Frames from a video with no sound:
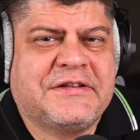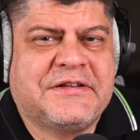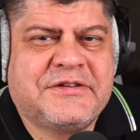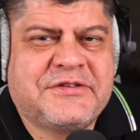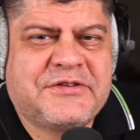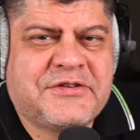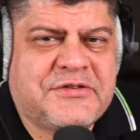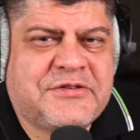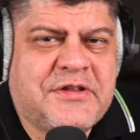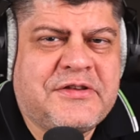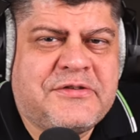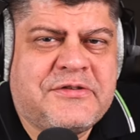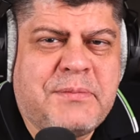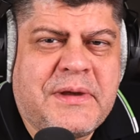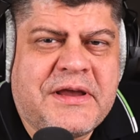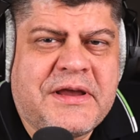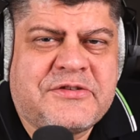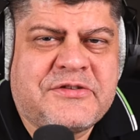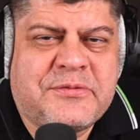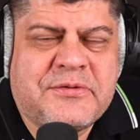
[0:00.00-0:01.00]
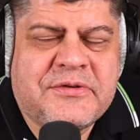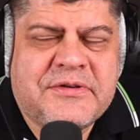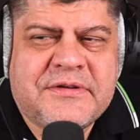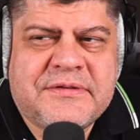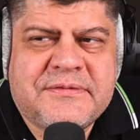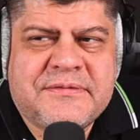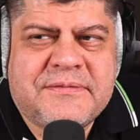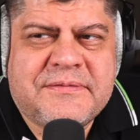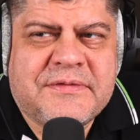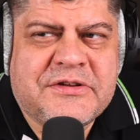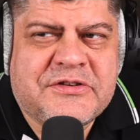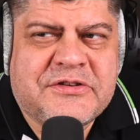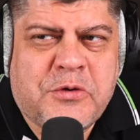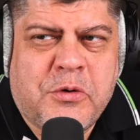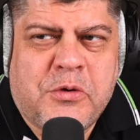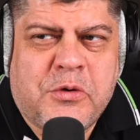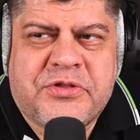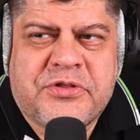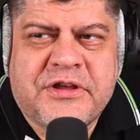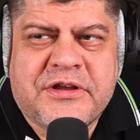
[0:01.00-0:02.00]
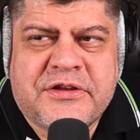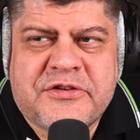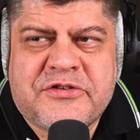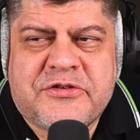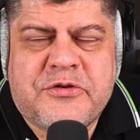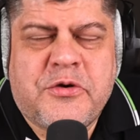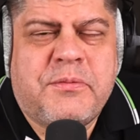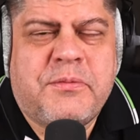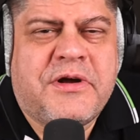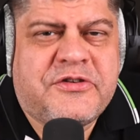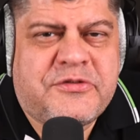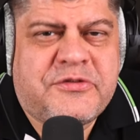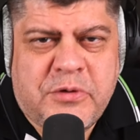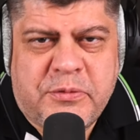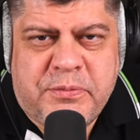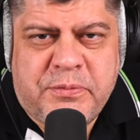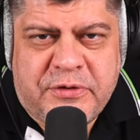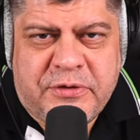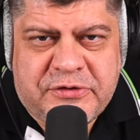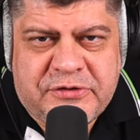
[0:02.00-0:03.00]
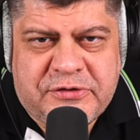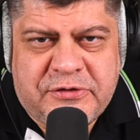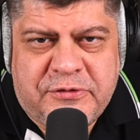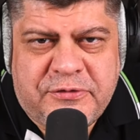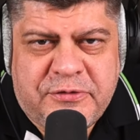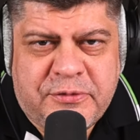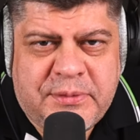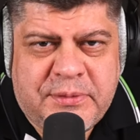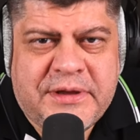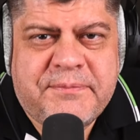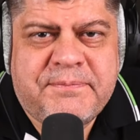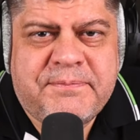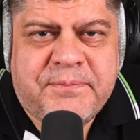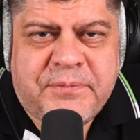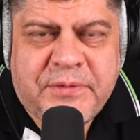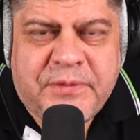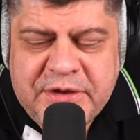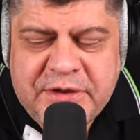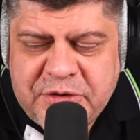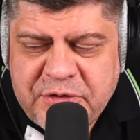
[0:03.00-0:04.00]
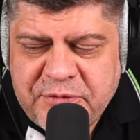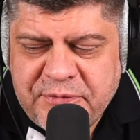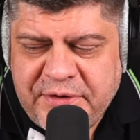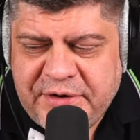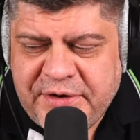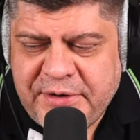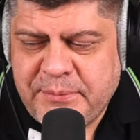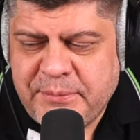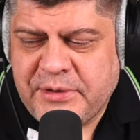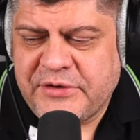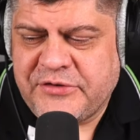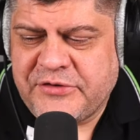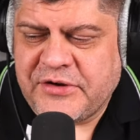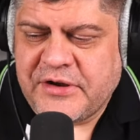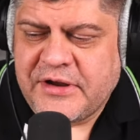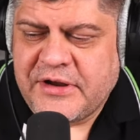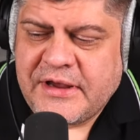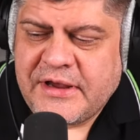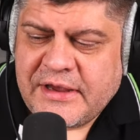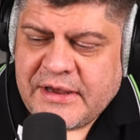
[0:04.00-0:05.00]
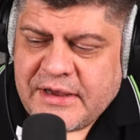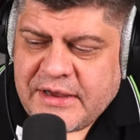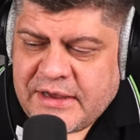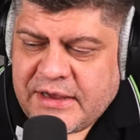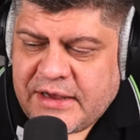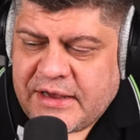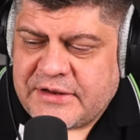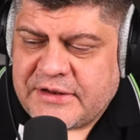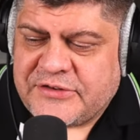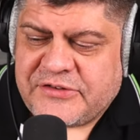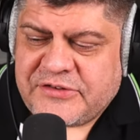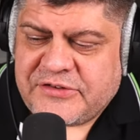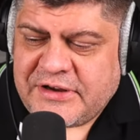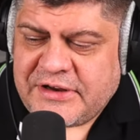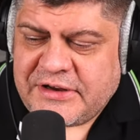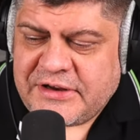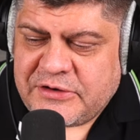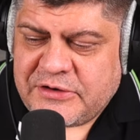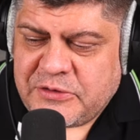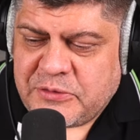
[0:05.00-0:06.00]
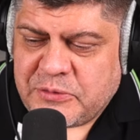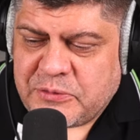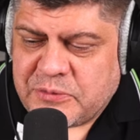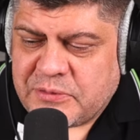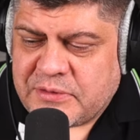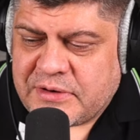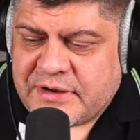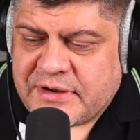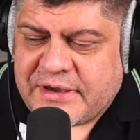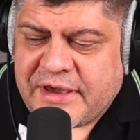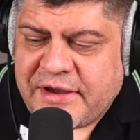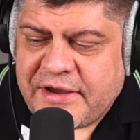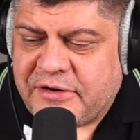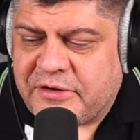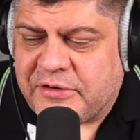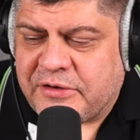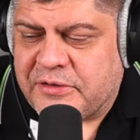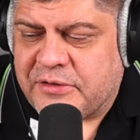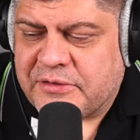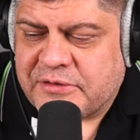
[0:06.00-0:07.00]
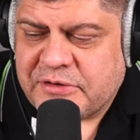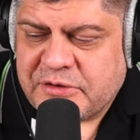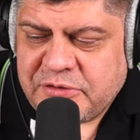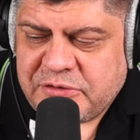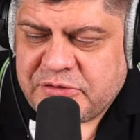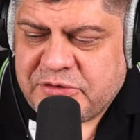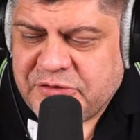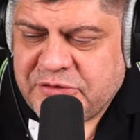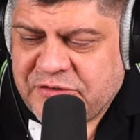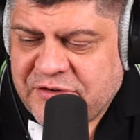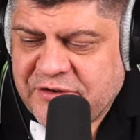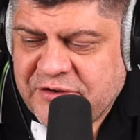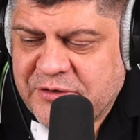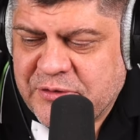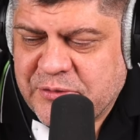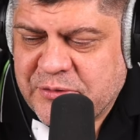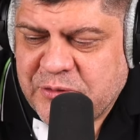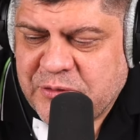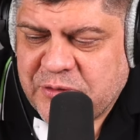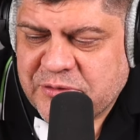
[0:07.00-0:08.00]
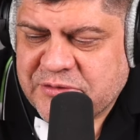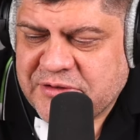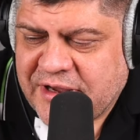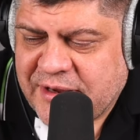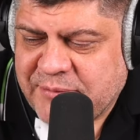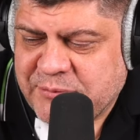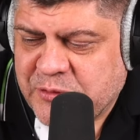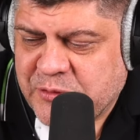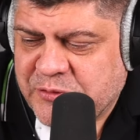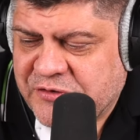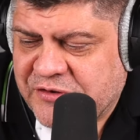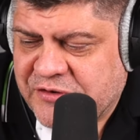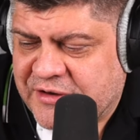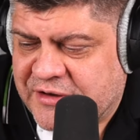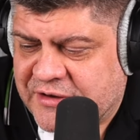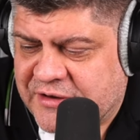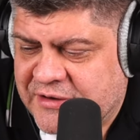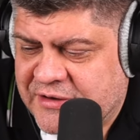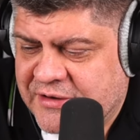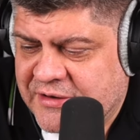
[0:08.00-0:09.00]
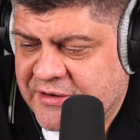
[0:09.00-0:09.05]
This is this makes this whole thing so much more personal for me. Thank you very much and seeing you. Carol, good to see you. Long time no see.